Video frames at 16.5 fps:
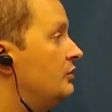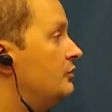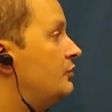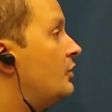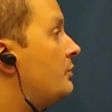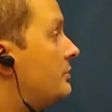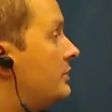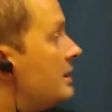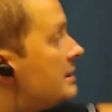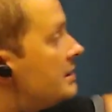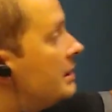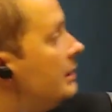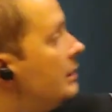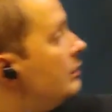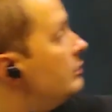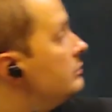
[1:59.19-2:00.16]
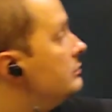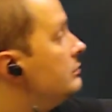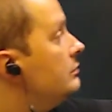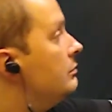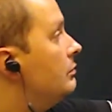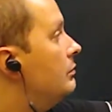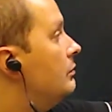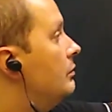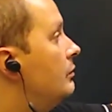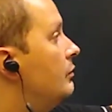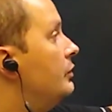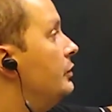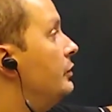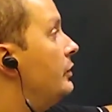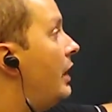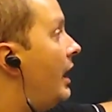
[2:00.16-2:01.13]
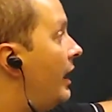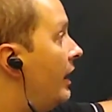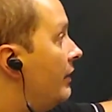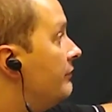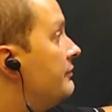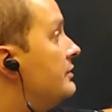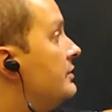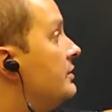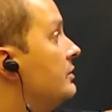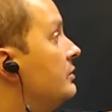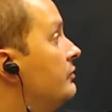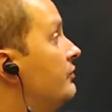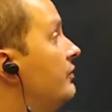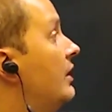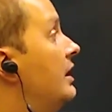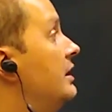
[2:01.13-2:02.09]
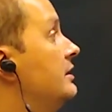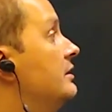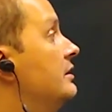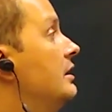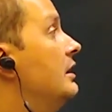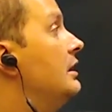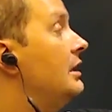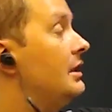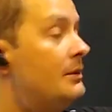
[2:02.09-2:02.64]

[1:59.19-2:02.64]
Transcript: From this alone, we will have to find a